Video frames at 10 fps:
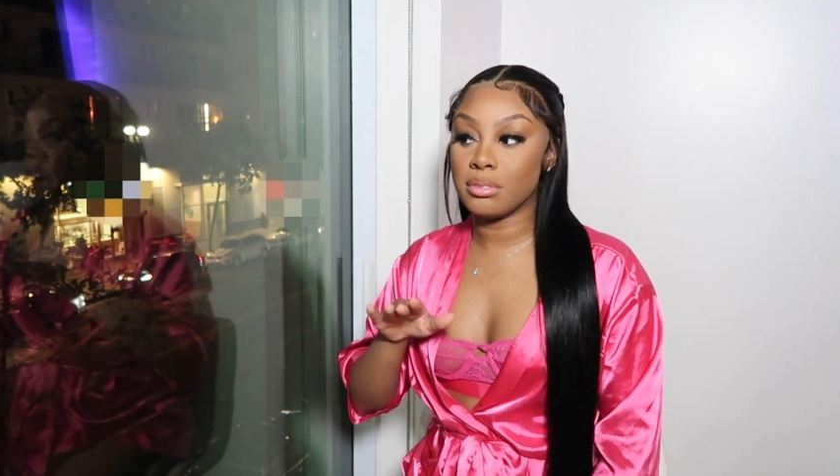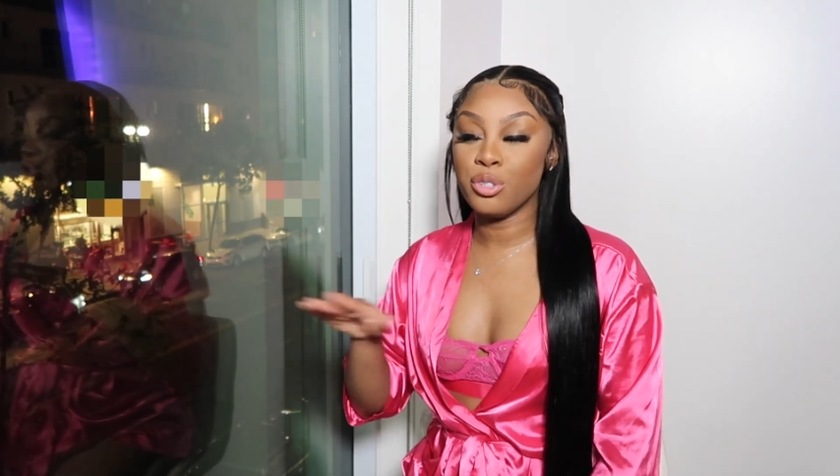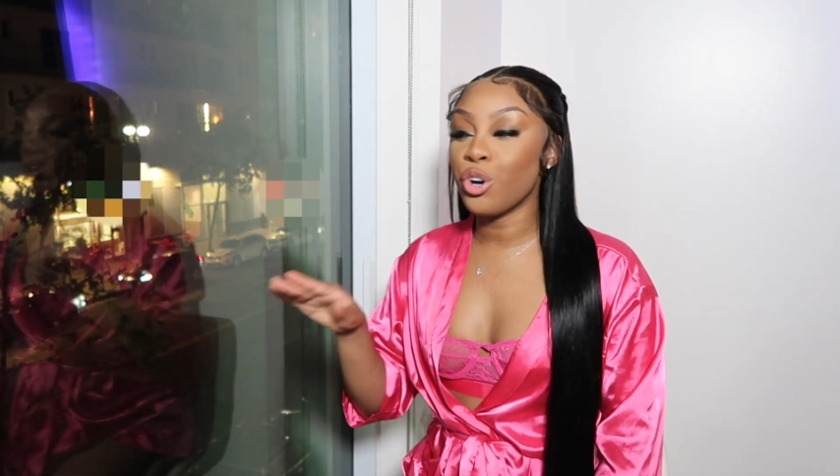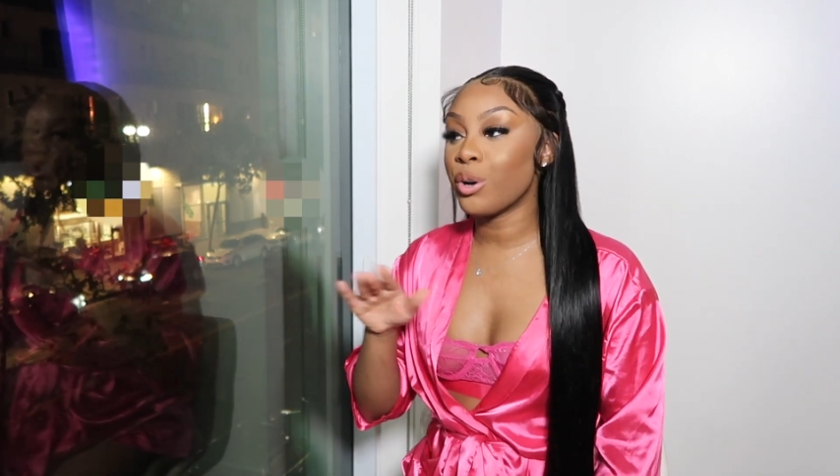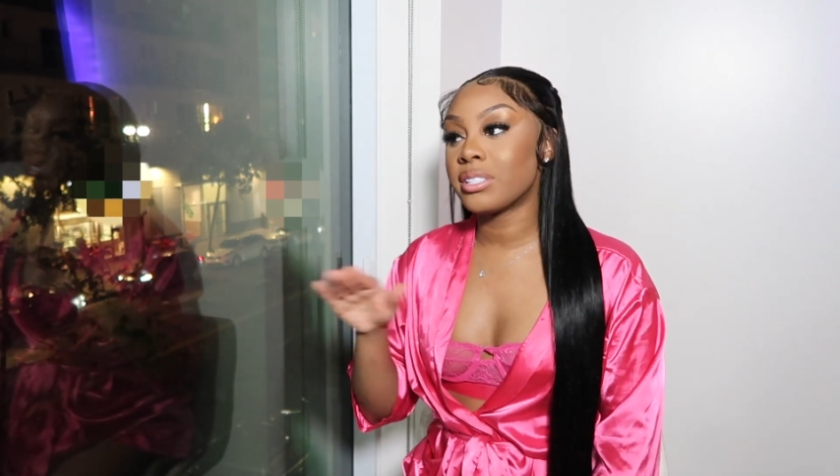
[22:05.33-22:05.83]

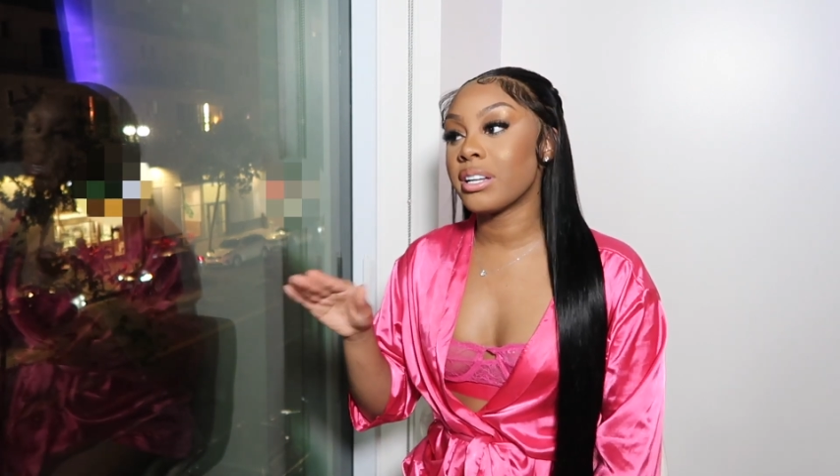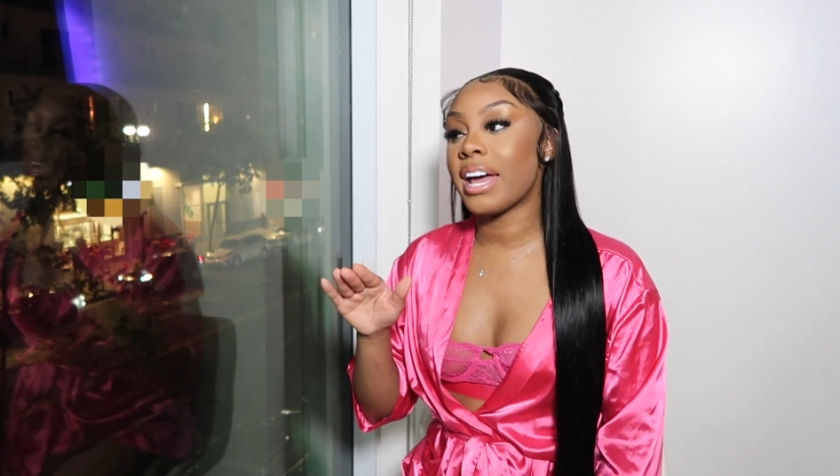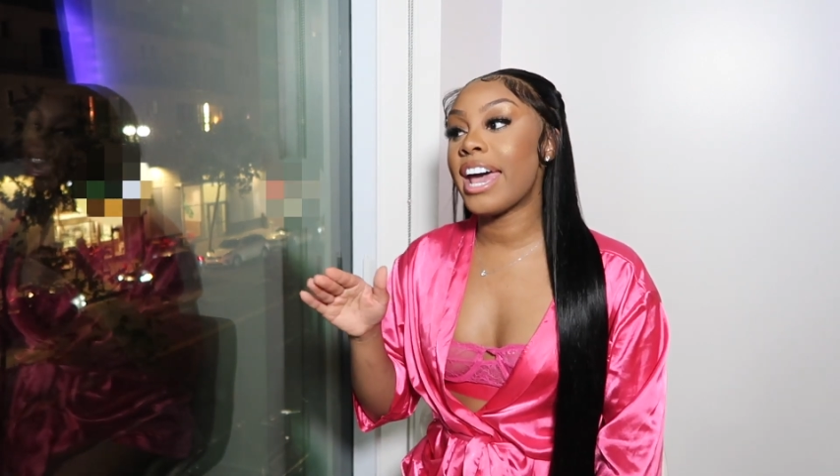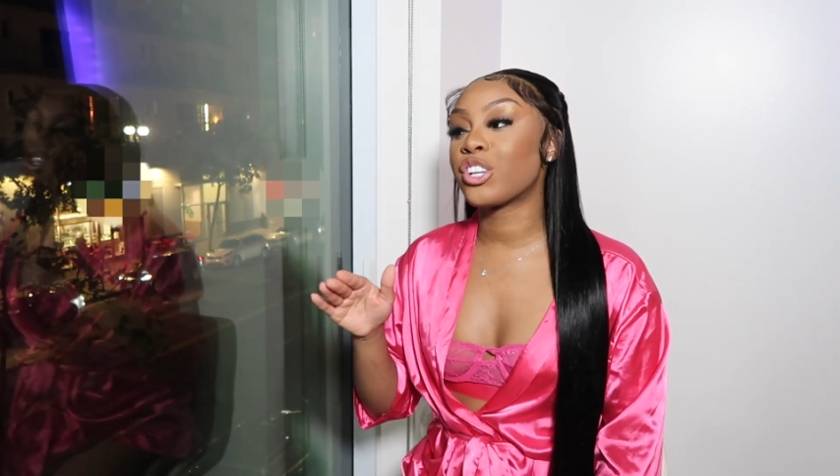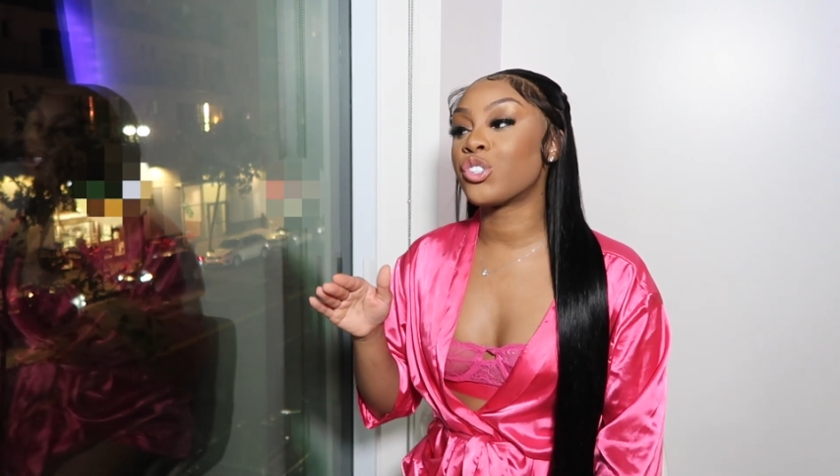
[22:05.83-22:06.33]
you know, it's none of
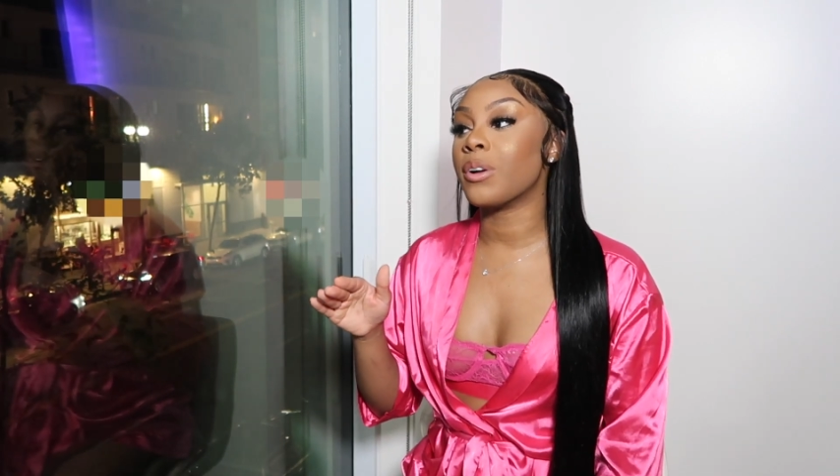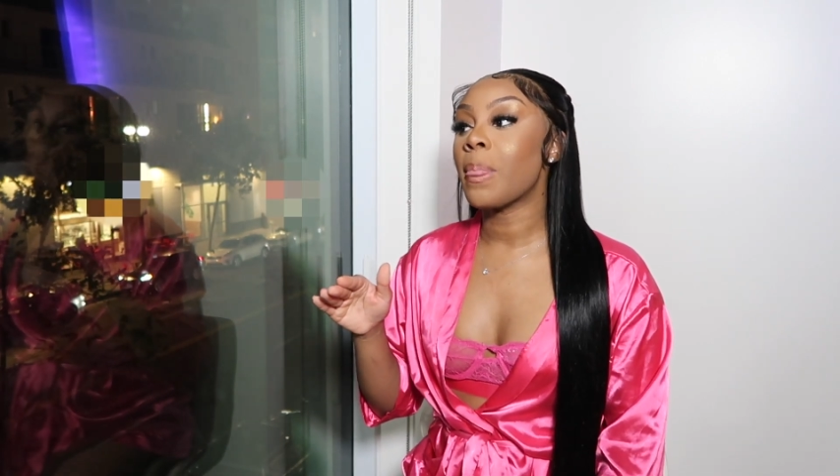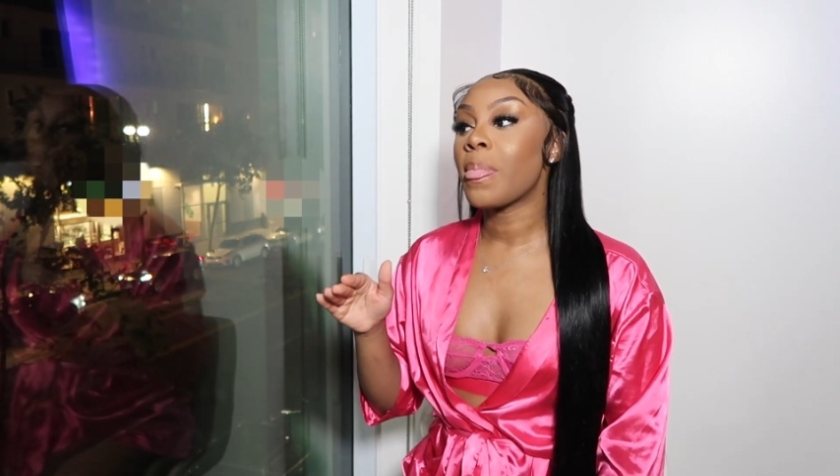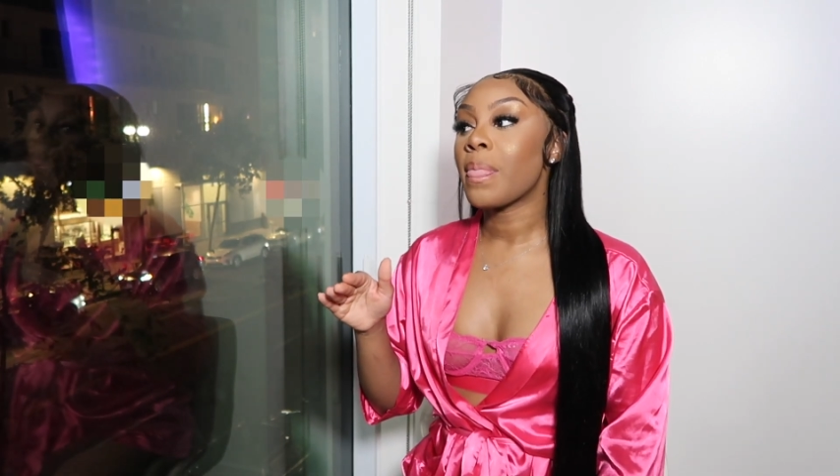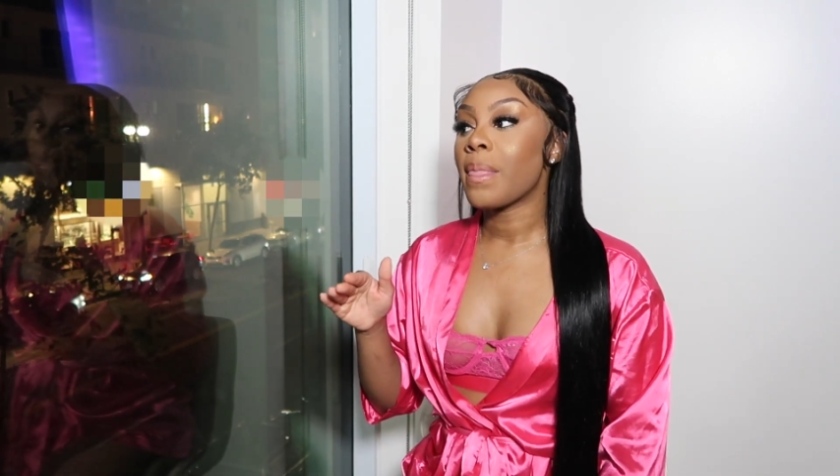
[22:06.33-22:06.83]
that extra.